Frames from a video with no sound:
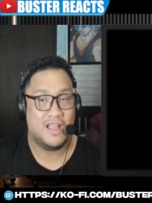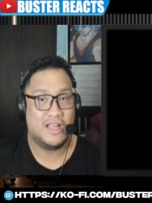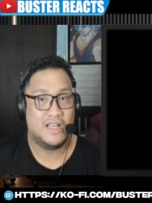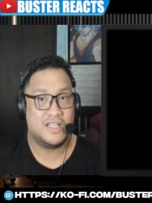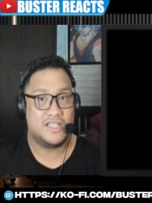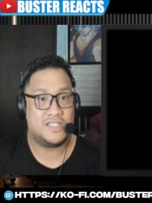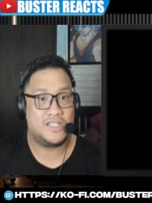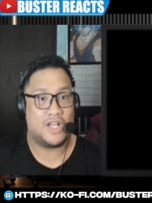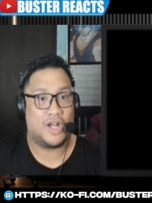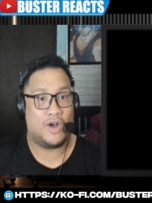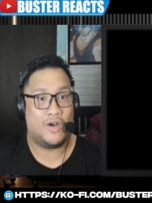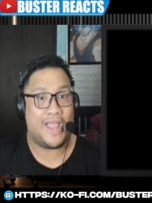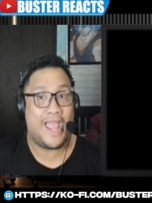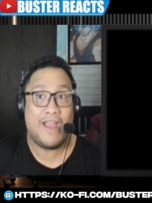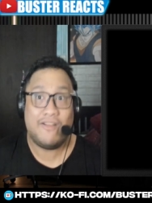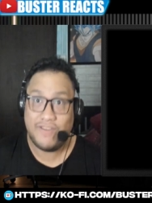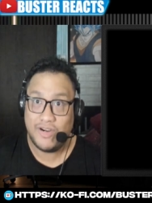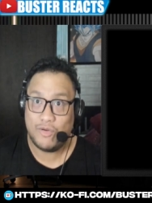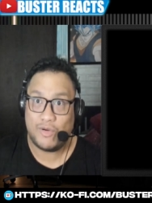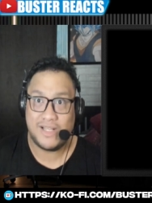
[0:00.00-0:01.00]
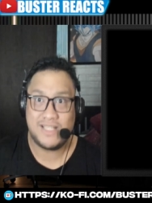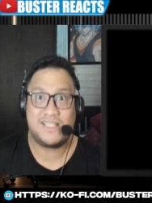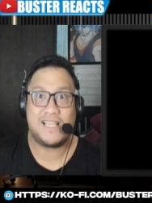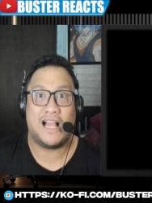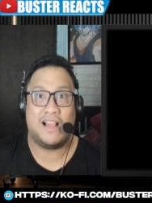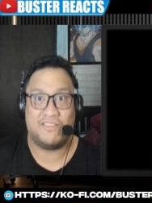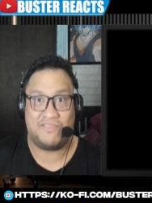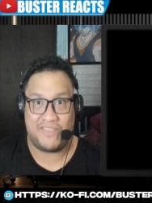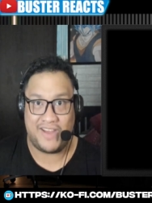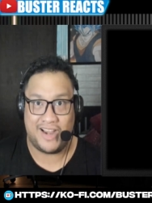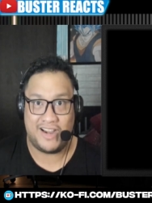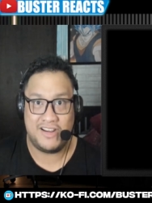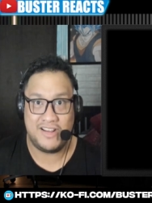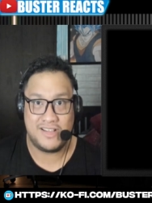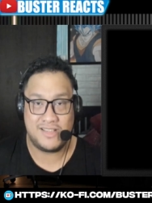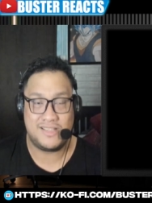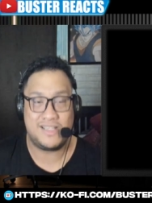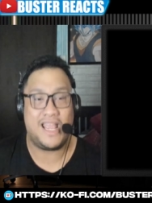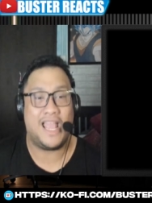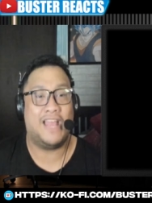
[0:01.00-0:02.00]
So everyone's
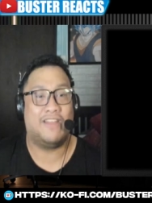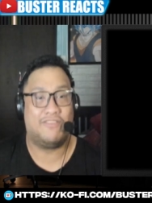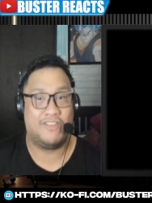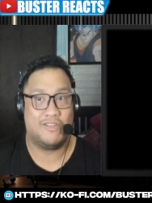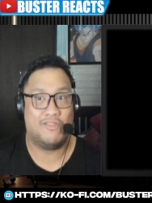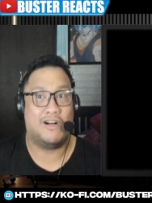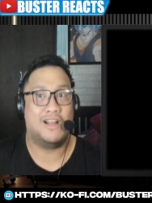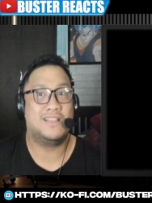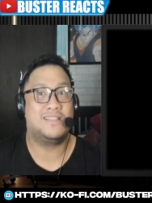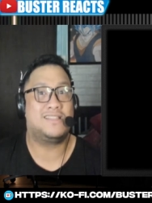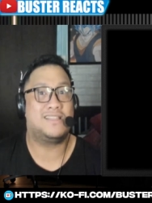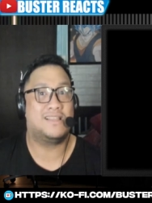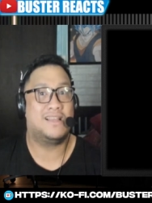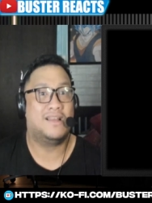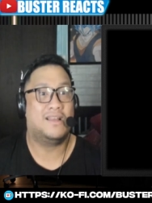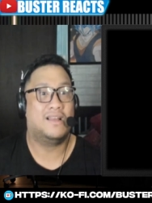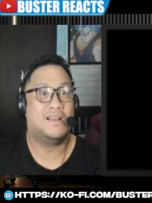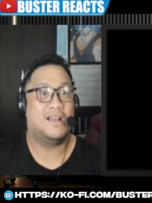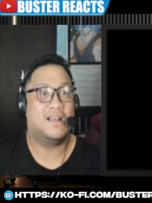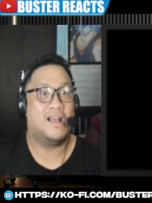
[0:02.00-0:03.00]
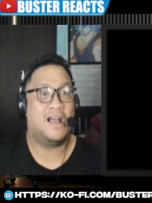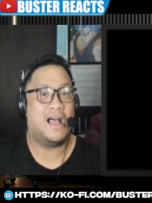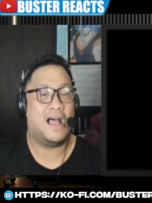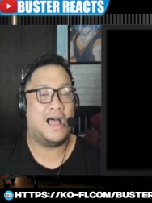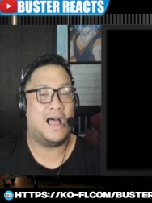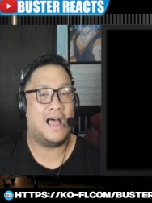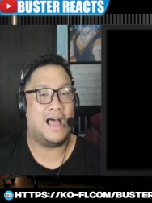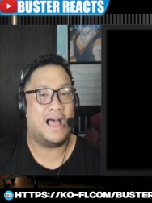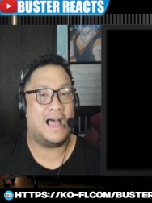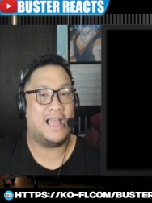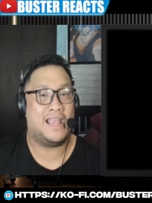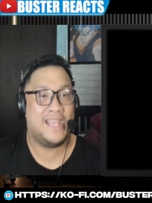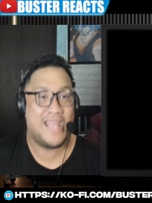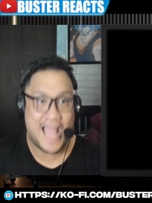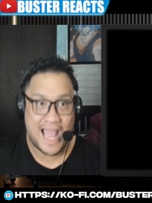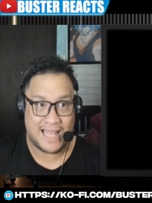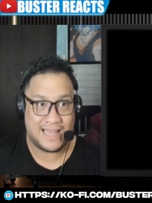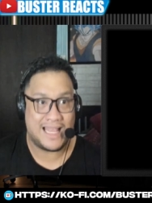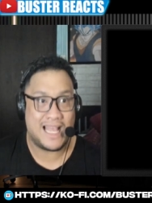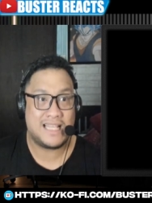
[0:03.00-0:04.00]
Alpharius. everyone's uh
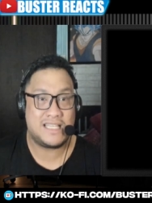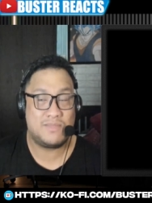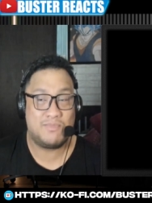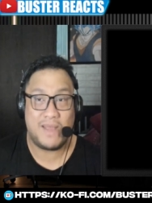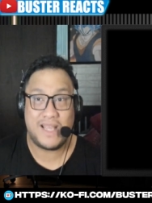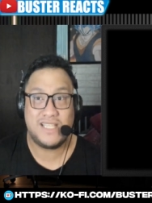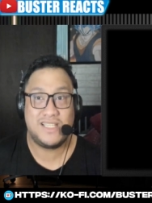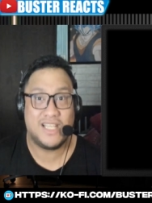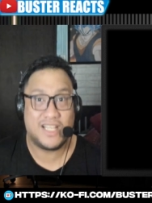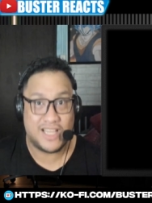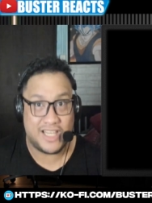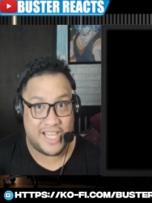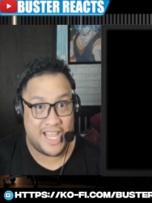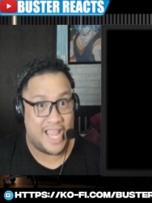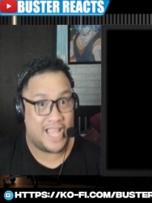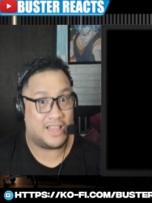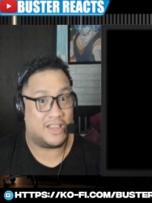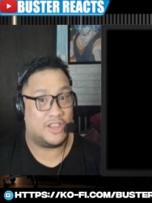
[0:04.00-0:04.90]
yeah, that's basically it.